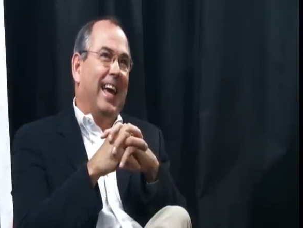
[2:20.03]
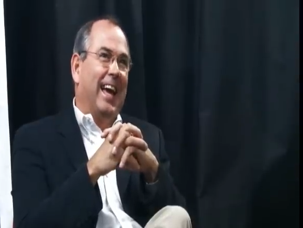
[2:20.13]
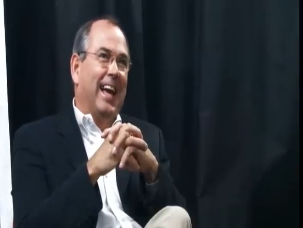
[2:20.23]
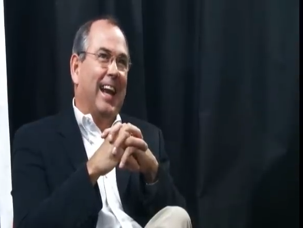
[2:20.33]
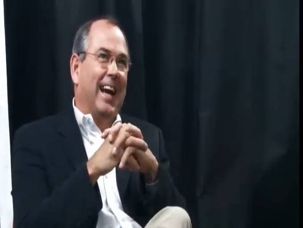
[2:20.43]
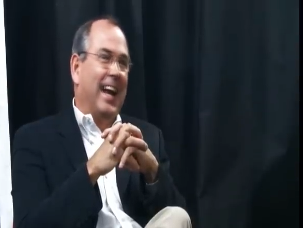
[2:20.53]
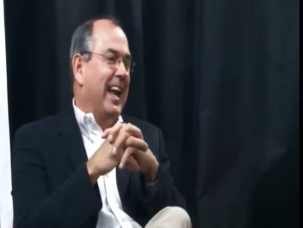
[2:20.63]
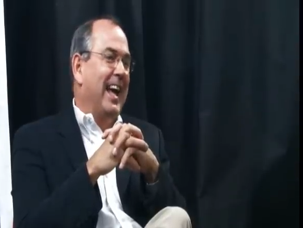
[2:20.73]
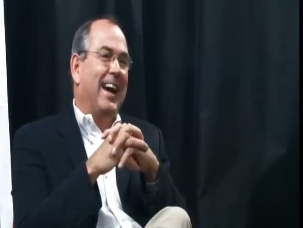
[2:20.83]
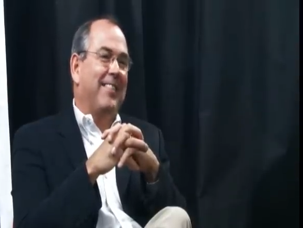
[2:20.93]
And I
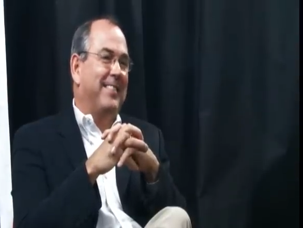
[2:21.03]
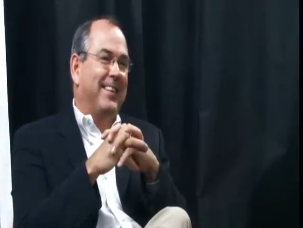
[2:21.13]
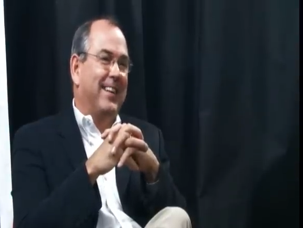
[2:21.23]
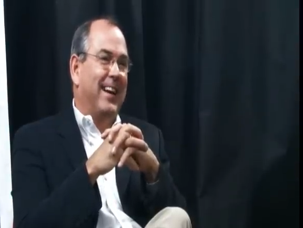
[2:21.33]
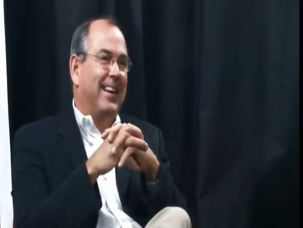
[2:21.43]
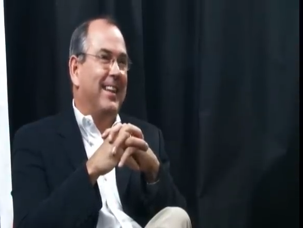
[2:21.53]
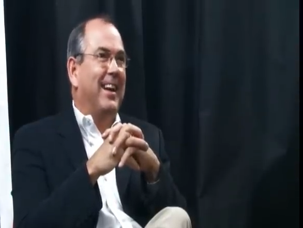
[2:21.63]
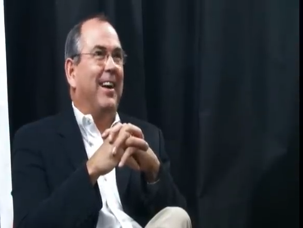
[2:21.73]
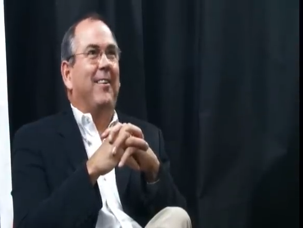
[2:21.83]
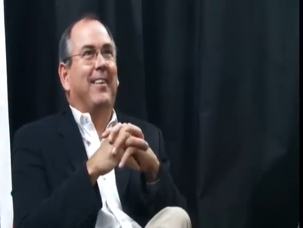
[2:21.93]
laughed. I
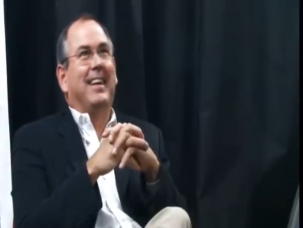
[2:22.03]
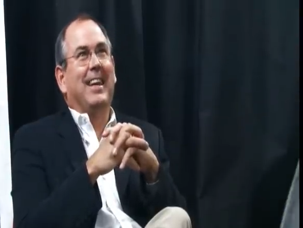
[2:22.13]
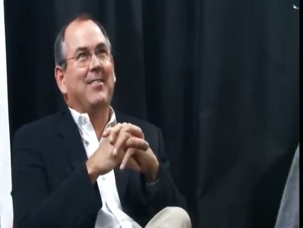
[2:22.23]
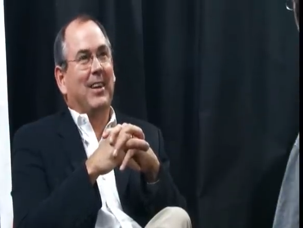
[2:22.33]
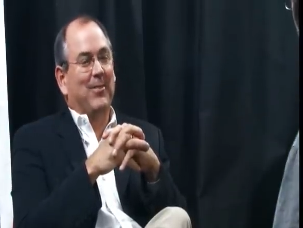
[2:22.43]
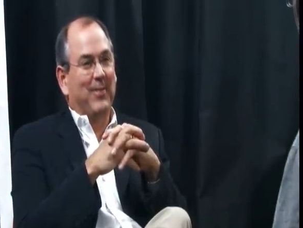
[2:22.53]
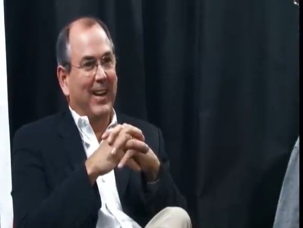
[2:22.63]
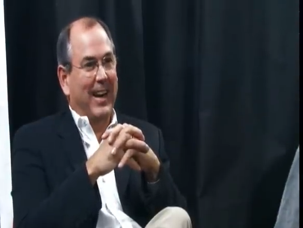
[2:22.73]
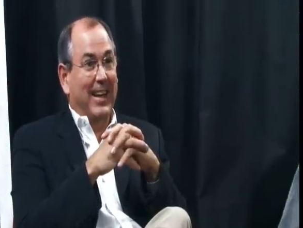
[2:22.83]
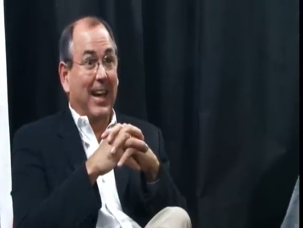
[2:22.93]
thought, oh, give me a
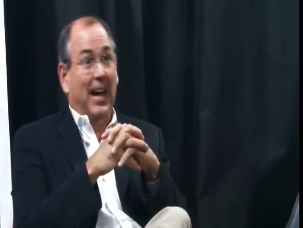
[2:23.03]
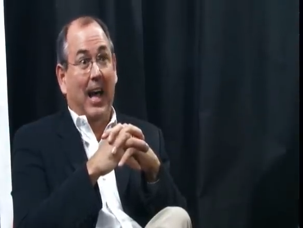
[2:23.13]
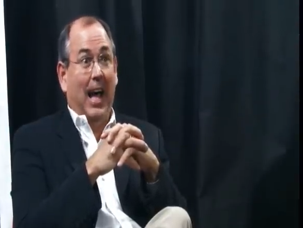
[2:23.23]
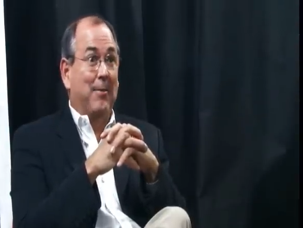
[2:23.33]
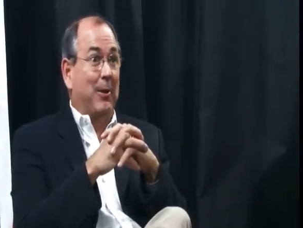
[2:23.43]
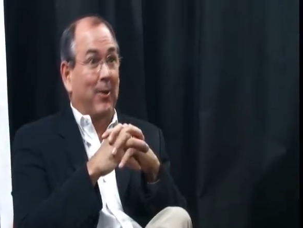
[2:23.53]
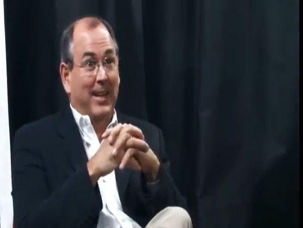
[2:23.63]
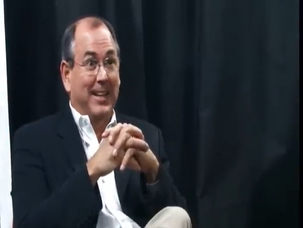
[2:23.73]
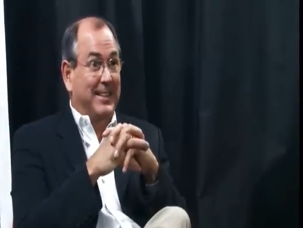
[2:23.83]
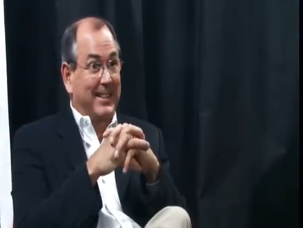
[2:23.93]
break. Yeah, I'm
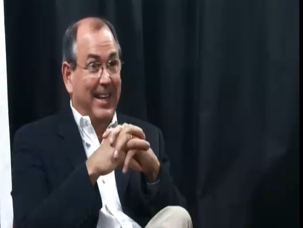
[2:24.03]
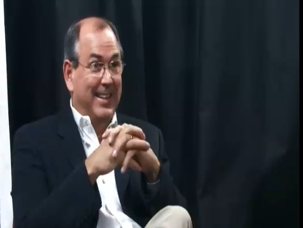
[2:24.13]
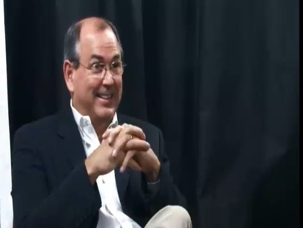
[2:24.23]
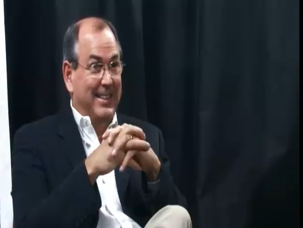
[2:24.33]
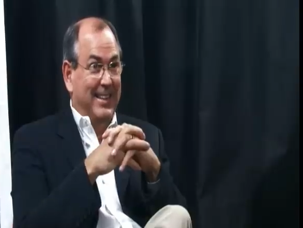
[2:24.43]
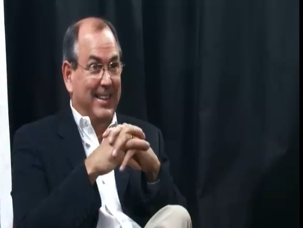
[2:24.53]
going into jail,